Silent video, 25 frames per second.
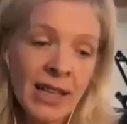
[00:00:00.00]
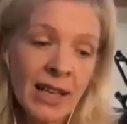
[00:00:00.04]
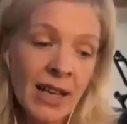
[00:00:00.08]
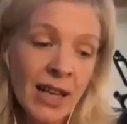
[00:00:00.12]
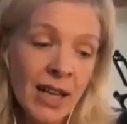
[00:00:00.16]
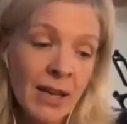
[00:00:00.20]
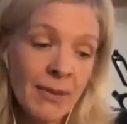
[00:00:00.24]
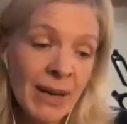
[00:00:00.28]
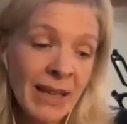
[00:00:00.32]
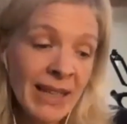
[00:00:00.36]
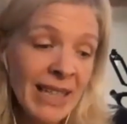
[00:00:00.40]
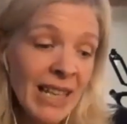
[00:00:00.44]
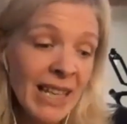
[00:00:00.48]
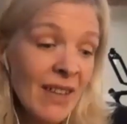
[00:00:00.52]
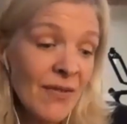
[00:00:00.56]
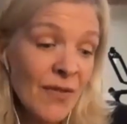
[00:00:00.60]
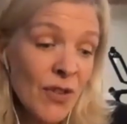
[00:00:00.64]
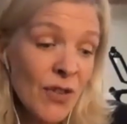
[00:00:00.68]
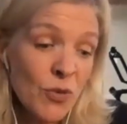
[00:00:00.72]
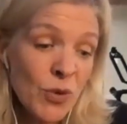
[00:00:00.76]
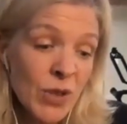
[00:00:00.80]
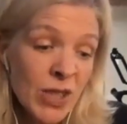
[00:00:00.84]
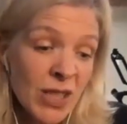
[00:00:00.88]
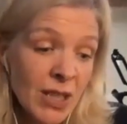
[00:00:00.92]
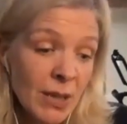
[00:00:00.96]
Um, and then I've
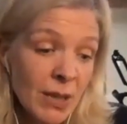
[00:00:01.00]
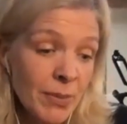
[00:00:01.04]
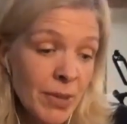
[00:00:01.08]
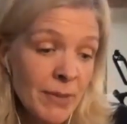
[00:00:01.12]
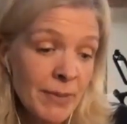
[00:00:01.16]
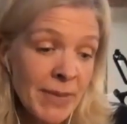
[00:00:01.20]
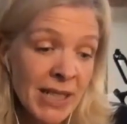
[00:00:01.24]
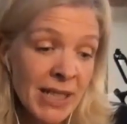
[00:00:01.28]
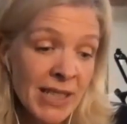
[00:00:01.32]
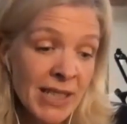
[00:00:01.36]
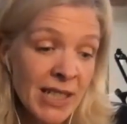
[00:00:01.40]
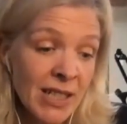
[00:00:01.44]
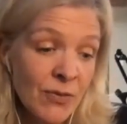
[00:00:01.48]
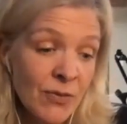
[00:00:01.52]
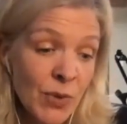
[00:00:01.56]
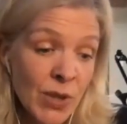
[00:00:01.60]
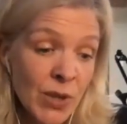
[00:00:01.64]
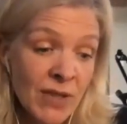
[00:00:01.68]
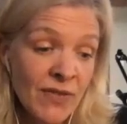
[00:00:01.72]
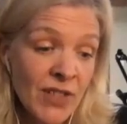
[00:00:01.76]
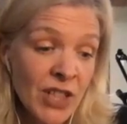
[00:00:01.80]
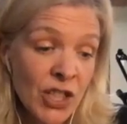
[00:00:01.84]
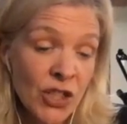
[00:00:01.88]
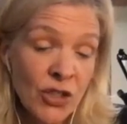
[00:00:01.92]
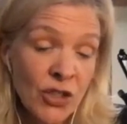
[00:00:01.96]
always supplemented
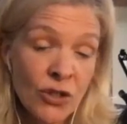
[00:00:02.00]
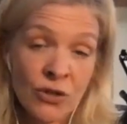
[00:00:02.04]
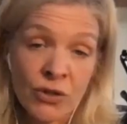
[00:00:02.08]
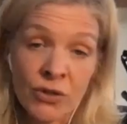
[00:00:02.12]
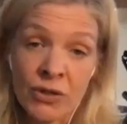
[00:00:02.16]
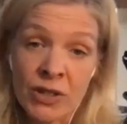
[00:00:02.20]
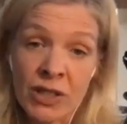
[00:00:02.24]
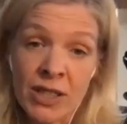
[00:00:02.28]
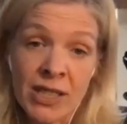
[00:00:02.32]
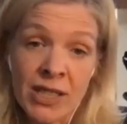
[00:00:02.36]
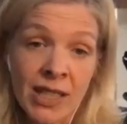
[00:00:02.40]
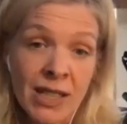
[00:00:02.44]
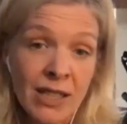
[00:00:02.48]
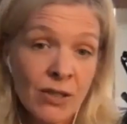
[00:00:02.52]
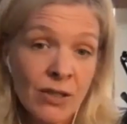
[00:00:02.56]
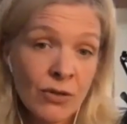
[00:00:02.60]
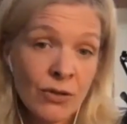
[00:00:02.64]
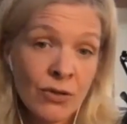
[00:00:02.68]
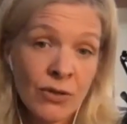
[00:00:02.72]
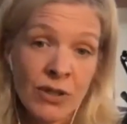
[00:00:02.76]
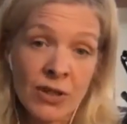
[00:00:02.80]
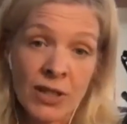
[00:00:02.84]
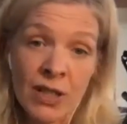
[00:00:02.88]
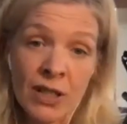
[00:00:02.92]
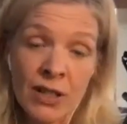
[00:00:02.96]
with fish oils because that's
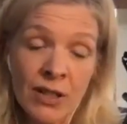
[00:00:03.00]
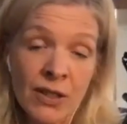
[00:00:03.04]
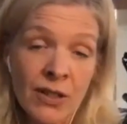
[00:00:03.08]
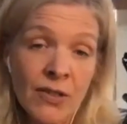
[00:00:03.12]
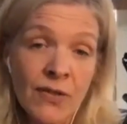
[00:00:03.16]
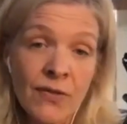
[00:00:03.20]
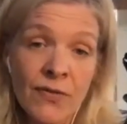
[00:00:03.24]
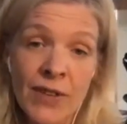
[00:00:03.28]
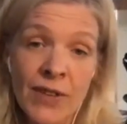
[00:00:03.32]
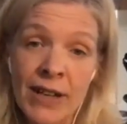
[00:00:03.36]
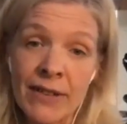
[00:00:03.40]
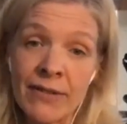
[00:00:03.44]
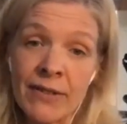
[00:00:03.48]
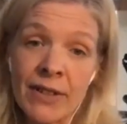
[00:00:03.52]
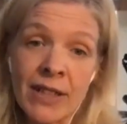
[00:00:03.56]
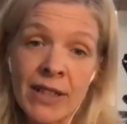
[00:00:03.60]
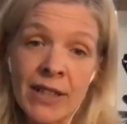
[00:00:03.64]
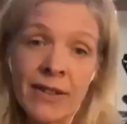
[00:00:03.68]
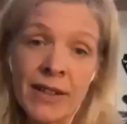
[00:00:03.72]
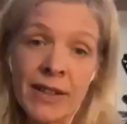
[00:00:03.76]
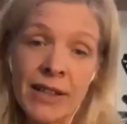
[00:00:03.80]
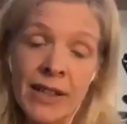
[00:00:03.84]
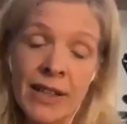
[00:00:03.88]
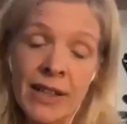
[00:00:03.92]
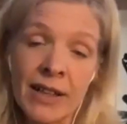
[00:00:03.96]
also
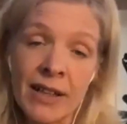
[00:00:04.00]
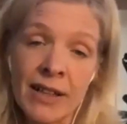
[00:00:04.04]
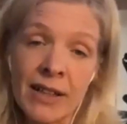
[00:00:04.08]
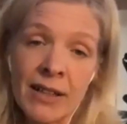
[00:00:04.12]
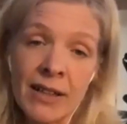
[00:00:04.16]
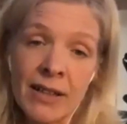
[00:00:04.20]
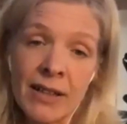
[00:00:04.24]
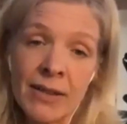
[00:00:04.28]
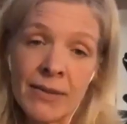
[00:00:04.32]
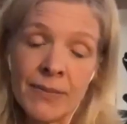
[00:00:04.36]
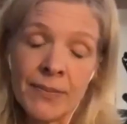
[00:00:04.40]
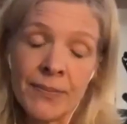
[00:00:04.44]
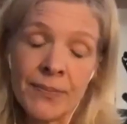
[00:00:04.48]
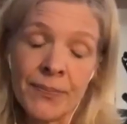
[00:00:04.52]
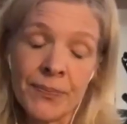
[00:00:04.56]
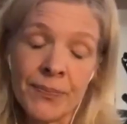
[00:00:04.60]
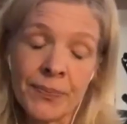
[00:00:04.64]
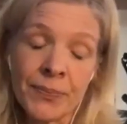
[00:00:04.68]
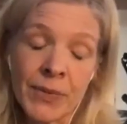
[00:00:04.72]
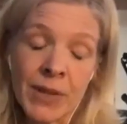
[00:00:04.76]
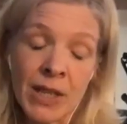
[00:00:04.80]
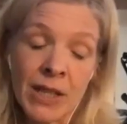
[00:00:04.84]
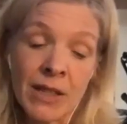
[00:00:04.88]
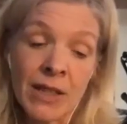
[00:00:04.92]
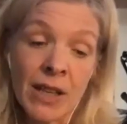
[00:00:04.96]
very,
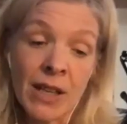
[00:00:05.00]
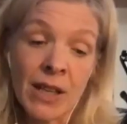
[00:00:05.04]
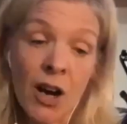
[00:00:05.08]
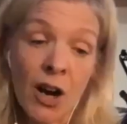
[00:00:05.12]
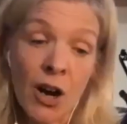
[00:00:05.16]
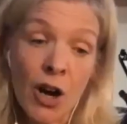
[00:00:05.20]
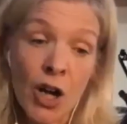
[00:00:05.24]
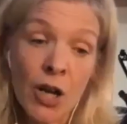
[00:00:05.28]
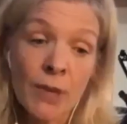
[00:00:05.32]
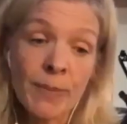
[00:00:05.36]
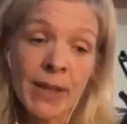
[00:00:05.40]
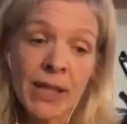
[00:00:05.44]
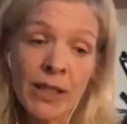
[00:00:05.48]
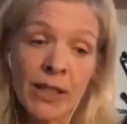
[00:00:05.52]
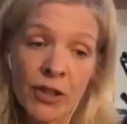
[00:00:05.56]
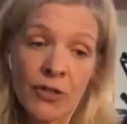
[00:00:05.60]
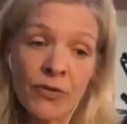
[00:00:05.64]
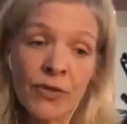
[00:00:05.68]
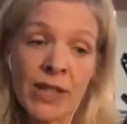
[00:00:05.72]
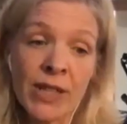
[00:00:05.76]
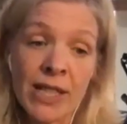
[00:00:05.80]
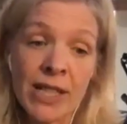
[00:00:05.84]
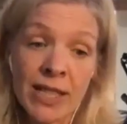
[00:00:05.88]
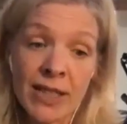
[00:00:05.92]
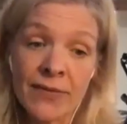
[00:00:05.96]
um, our omega
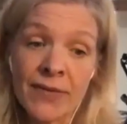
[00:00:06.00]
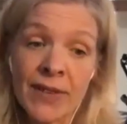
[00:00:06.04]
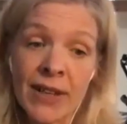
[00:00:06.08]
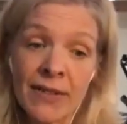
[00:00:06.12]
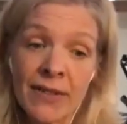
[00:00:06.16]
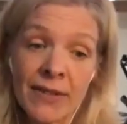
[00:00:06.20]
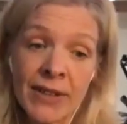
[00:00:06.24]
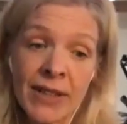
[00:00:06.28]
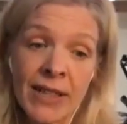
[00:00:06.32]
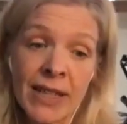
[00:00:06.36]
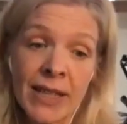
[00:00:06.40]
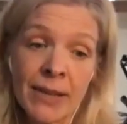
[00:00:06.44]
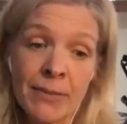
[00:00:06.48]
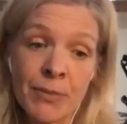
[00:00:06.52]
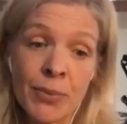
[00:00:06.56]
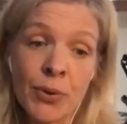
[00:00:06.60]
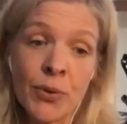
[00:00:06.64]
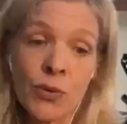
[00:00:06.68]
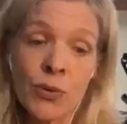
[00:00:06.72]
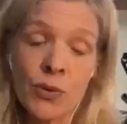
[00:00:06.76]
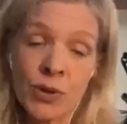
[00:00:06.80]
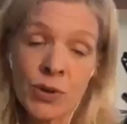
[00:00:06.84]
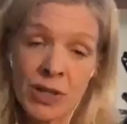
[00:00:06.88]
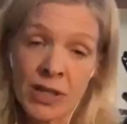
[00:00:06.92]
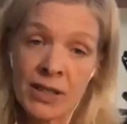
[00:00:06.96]
3s are very
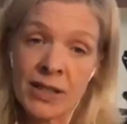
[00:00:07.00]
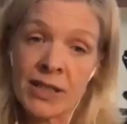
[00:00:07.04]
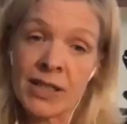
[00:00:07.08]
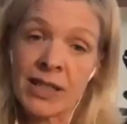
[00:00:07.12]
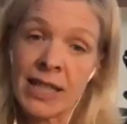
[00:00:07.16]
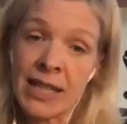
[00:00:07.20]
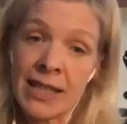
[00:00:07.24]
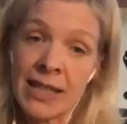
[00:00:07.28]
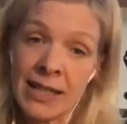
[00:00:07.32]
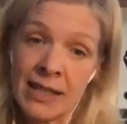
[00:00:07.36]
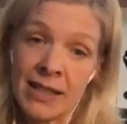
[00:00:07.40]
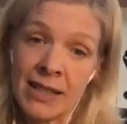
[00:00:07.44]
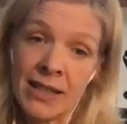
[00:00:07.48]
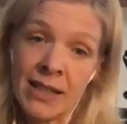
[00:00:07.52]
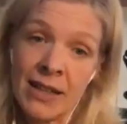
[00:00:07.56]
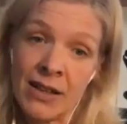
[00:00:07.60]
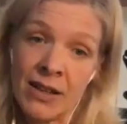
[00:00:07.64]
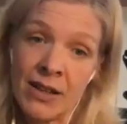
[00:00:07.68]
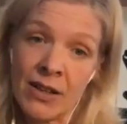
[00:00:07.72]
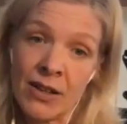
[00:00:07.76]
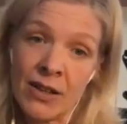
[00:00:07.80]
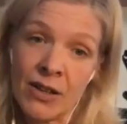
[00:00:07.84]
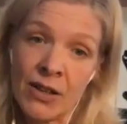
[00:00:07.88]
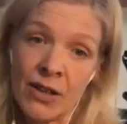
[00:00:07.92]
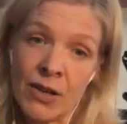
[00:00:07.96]
important in
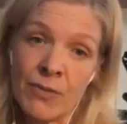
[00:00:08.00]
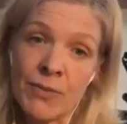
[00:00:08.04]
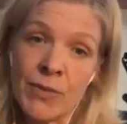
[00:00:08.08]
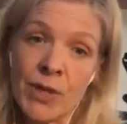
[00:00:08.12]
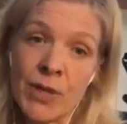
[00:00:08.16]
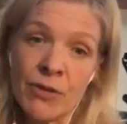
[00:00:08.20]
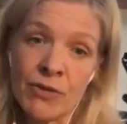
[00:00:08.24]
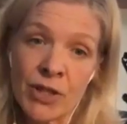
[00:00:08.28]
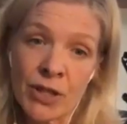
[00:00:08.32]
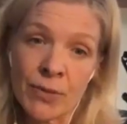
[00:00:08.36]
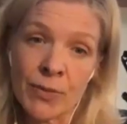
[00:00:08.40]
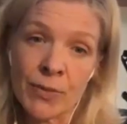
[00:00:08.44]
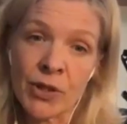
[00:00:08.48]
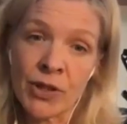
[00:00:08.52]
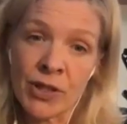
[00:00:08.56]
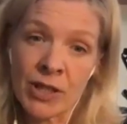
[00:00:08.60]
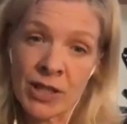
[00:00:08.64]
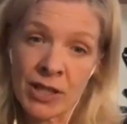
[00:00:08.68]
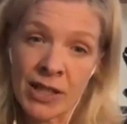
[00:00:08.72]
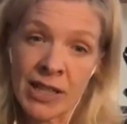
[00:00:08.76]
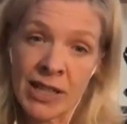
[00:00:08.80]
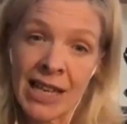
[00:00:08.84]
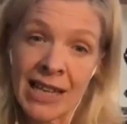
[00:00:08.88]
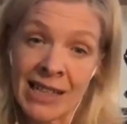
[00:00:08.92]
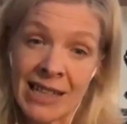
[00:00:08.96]
our immune response
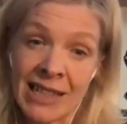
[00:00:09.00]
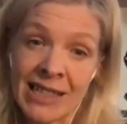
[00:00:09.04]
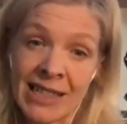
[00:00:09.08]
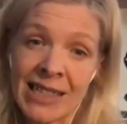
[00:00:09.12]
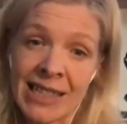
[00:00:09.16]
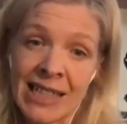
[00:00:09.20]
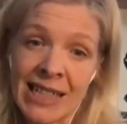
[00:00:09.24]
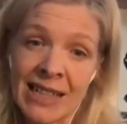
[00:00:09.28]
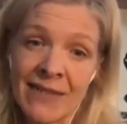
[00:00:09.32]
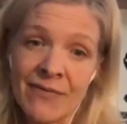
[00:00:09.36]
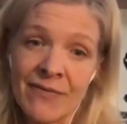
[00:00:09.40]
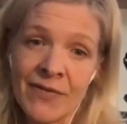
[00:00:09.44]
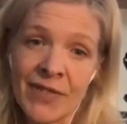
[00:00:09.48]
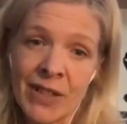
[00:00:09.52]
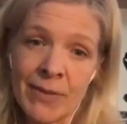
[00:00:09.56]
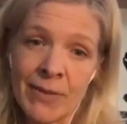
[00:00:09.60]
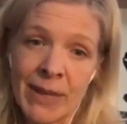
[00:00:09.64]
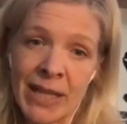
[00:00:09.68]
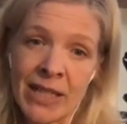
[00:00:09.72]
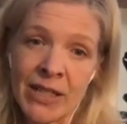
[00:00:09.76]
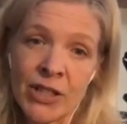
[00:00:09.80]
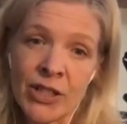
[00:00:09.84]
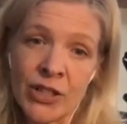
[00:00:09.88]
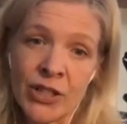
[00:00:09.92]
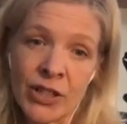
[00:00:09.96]
and, and, and in
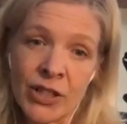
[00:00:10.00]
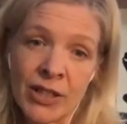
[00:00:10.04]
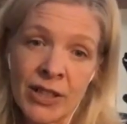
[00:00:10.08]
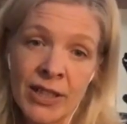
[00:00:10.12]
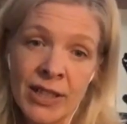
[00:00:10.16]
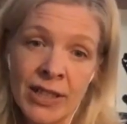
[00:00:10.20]
inflammation.